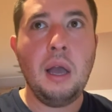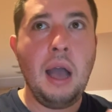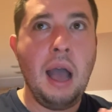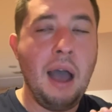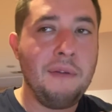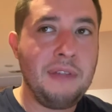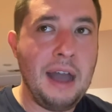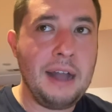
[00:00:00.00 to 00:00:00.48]

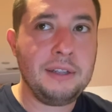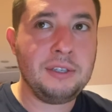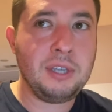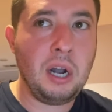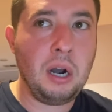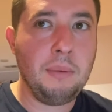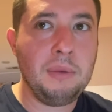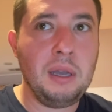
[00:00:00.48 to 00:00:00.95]
have that
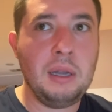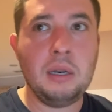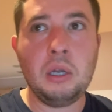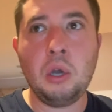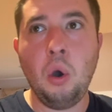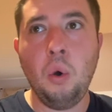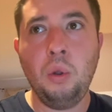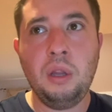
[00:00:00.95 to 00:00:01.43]
settlement,
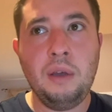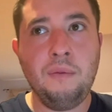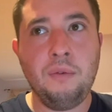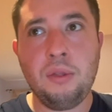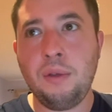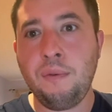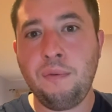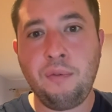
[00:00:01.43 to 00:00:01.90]
go live
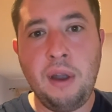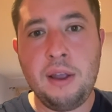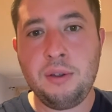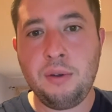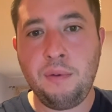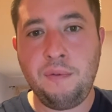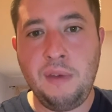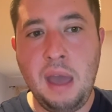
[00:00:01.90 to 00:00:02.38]
with a friend
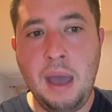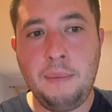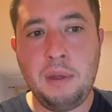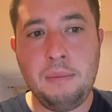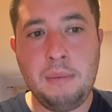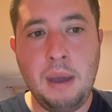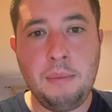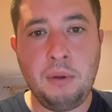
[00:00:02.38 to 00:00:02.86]
or family
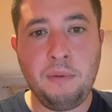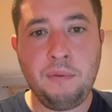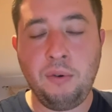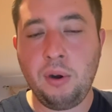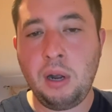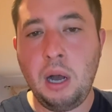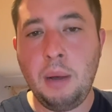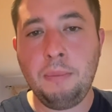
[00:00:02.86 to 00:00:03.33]
member
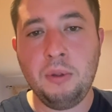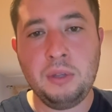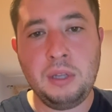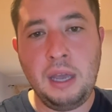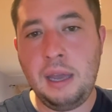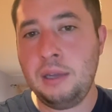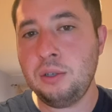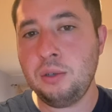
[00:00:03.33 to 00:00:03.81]
for a couple
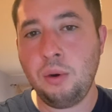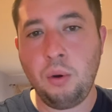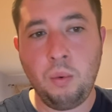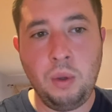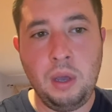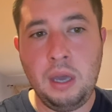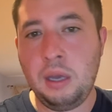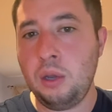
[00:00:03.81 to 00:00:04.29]
days or a
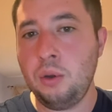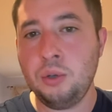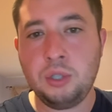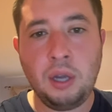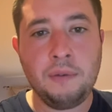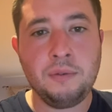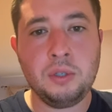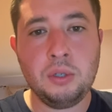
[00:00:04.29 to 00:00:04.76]
week, your
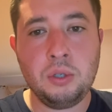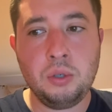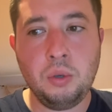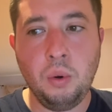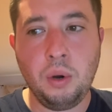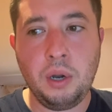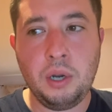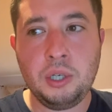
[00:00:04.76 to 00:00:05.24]
stuff's in
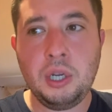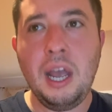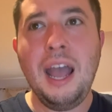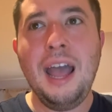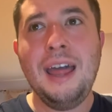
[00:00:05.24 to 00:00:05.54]
storage,